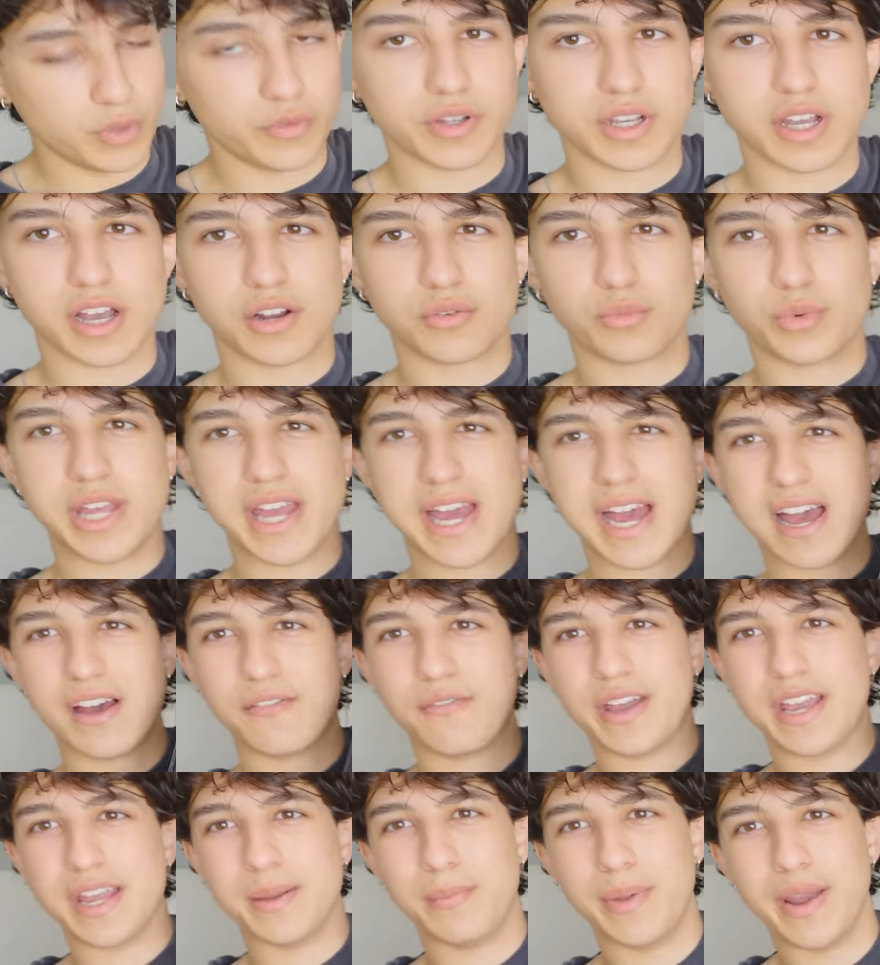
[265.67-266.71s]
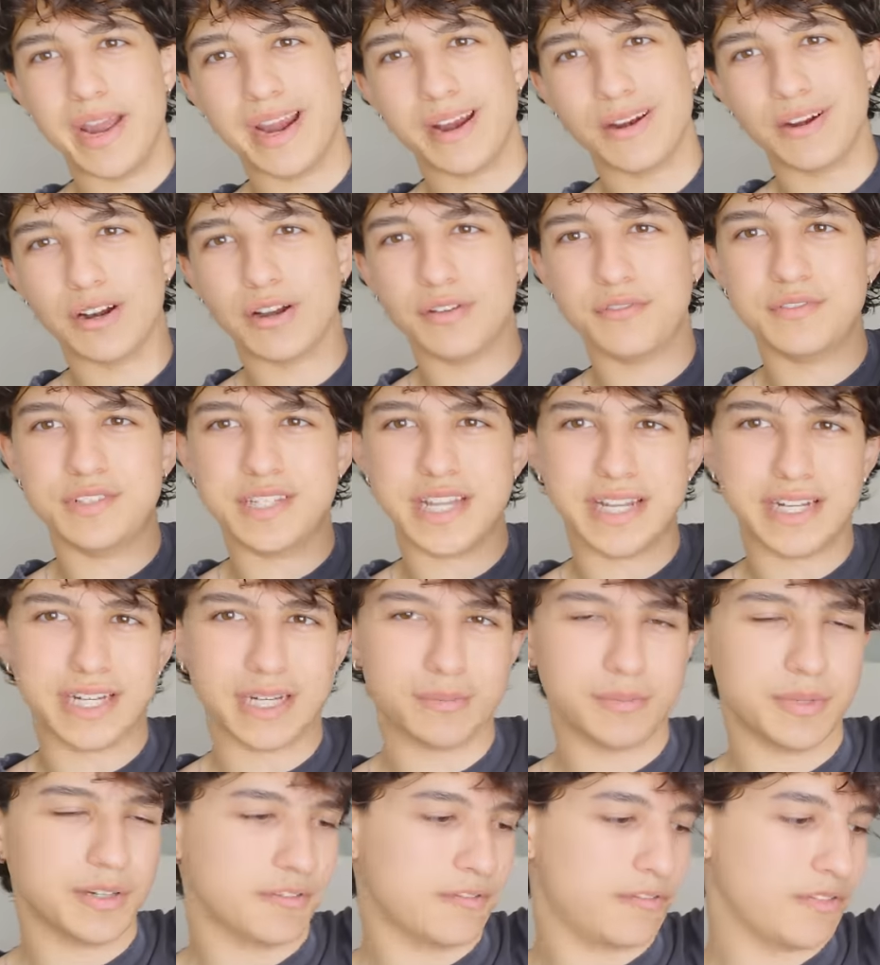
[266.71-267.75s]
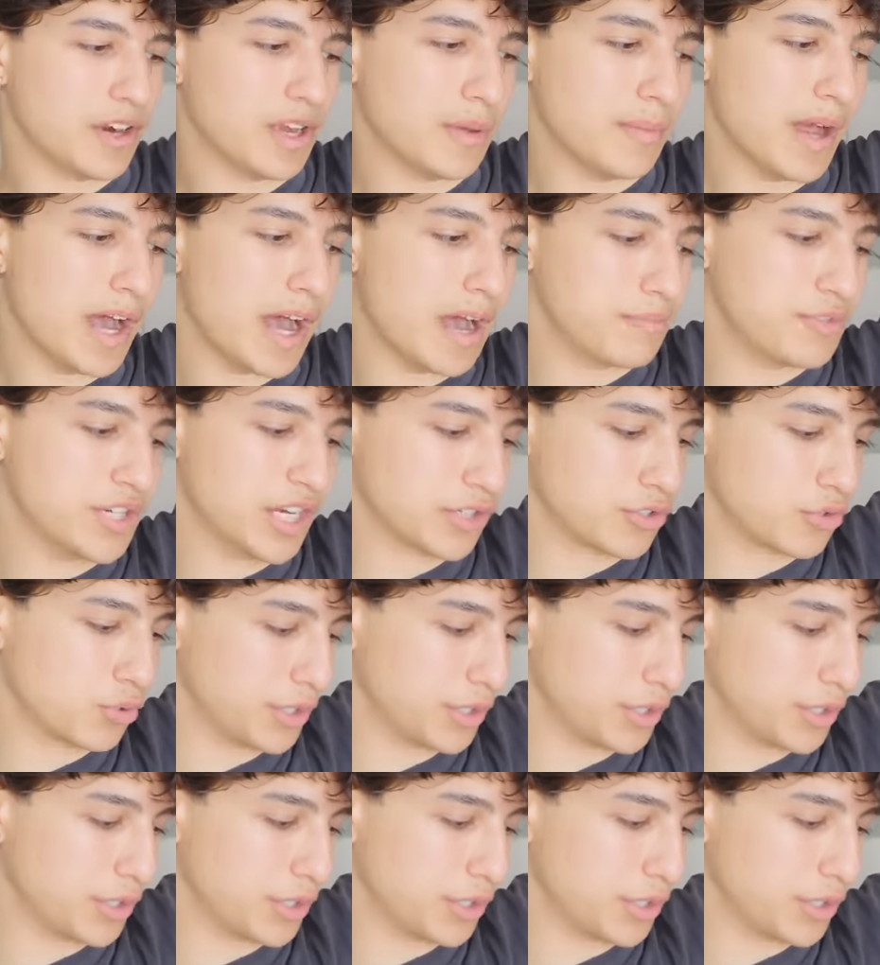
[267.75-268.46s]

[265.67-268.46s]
Moving on, we have a pair of denim from Object